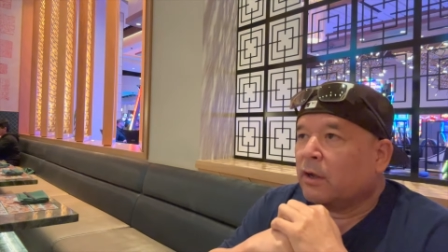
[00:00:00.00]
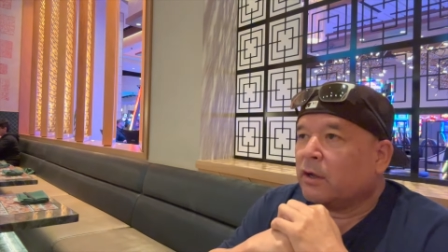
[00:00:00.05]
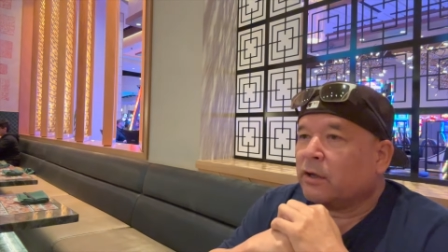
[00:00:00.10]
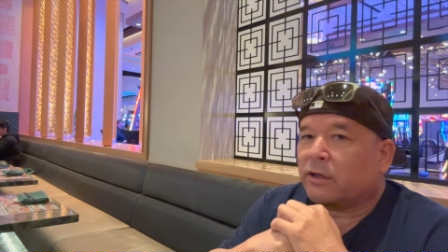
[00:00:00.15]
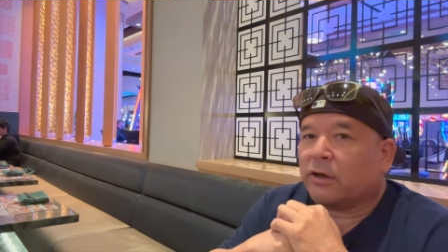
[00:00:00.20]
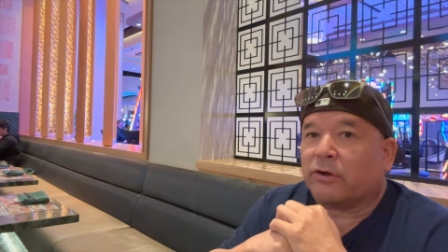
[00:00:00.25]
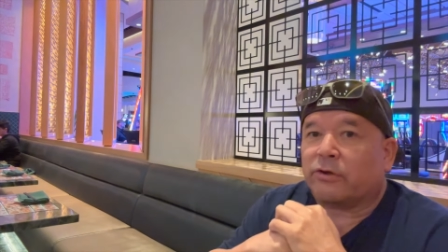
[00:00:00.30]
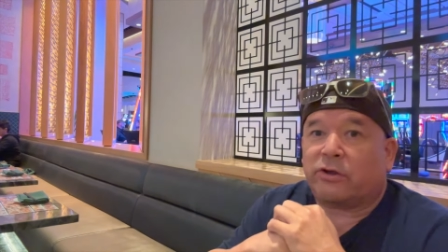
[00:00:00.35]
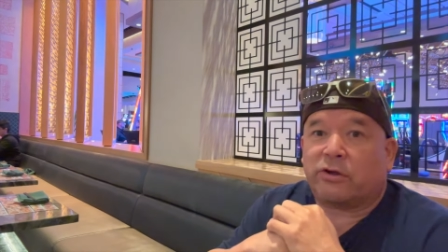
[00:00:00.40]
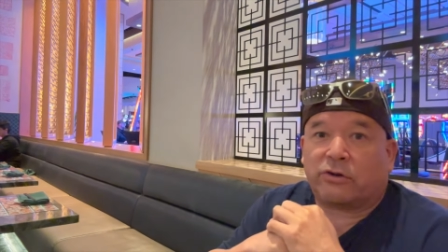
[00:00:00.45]

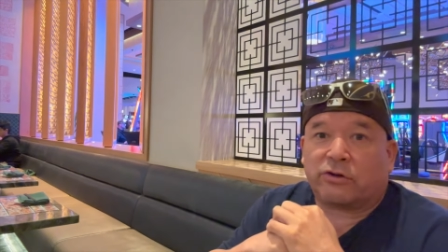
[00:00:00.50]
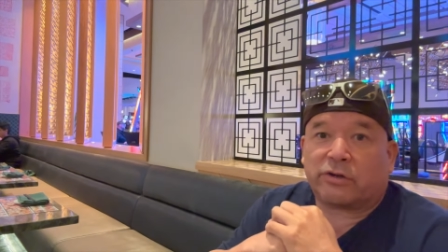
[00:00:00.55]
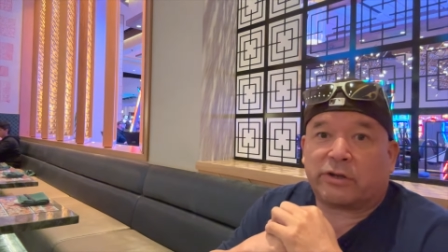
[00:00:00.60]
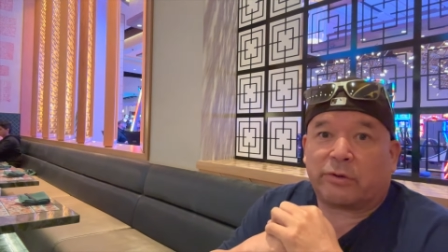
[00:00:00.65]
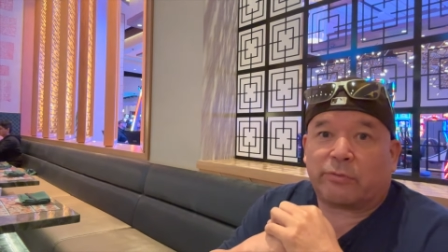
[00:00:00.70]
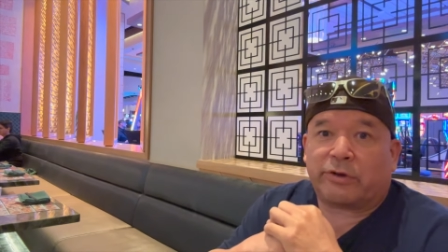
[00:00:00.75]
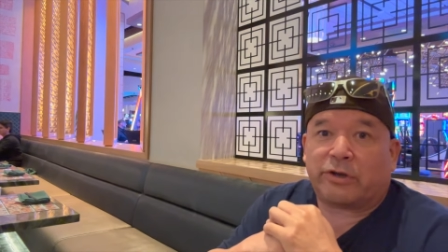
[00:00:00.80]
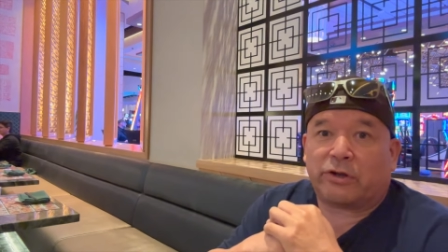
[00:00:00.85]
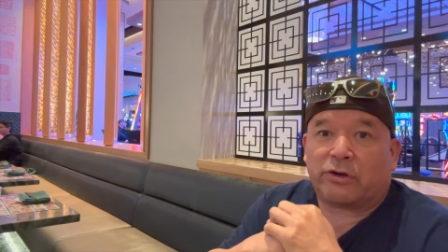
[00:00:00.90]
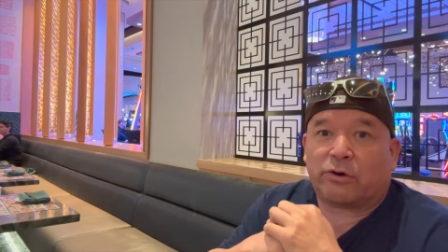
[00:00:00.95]
You know,
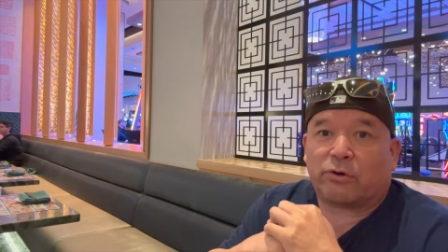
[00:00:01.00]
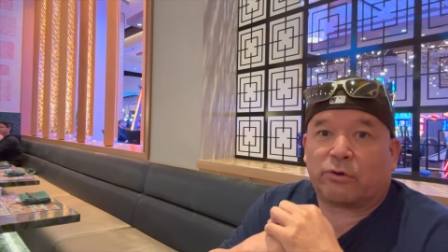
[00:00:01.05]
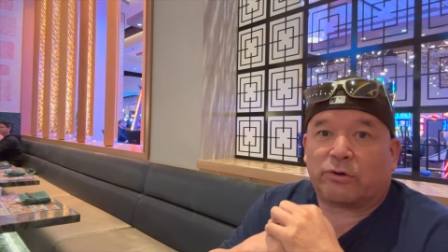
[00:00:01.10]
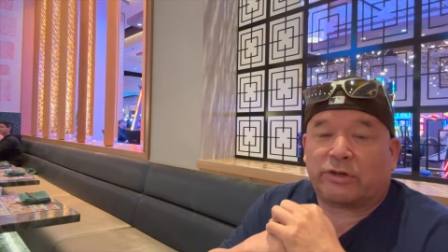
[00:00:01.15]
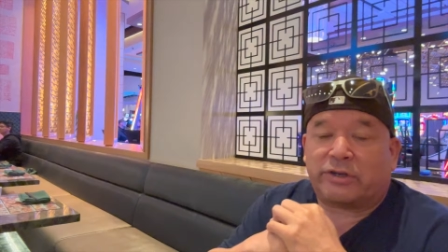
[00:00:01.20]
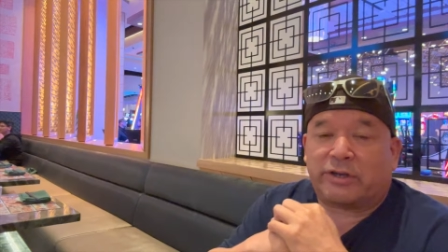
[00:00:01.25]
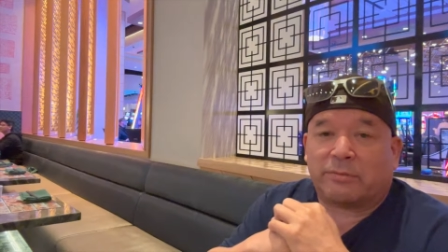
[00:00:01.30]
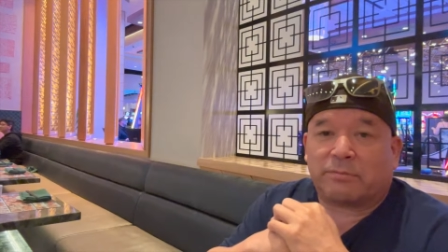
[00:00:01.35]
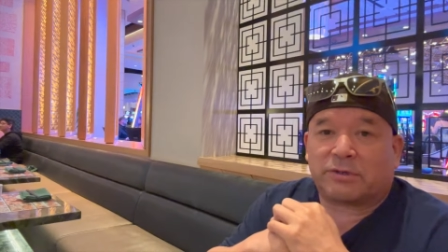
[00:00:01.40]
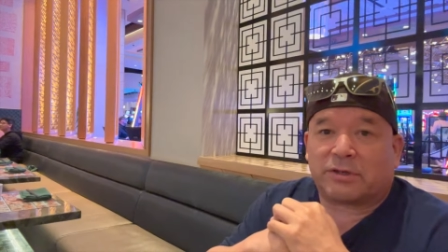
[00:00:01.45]
usually when you go to a a
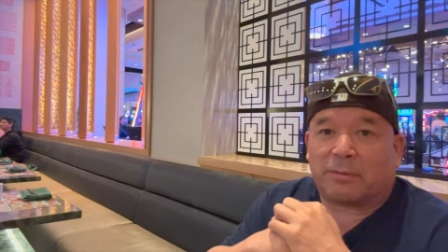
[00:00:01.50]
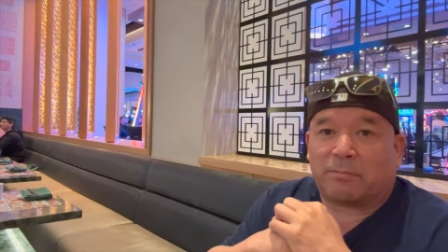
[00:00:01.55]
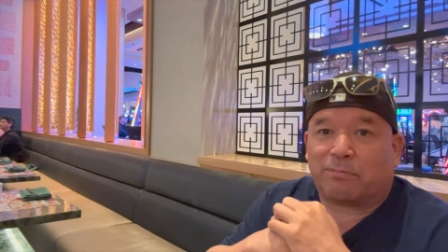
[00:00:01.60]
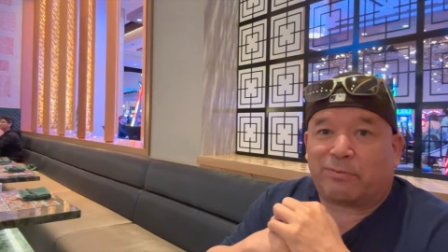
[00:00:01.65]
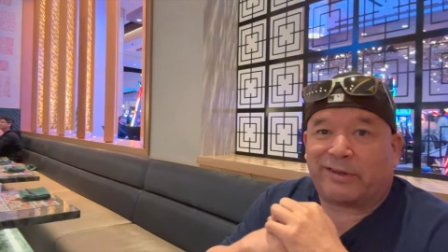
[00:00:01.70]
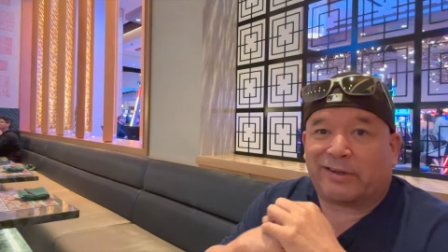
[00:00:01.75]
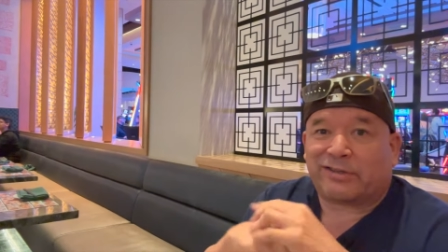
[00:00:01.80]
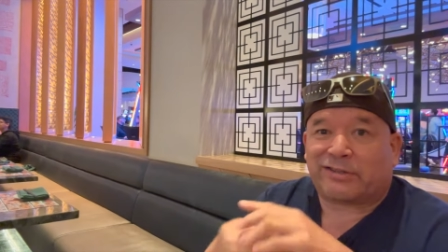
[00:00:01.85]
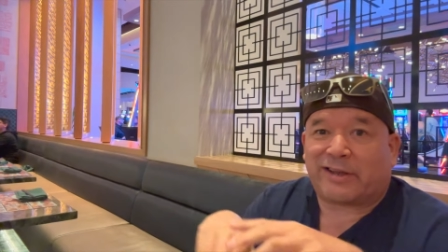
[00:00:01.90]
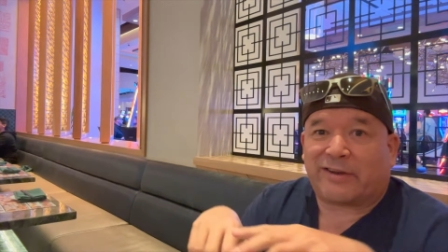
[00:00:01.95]
dim dim sum sum place,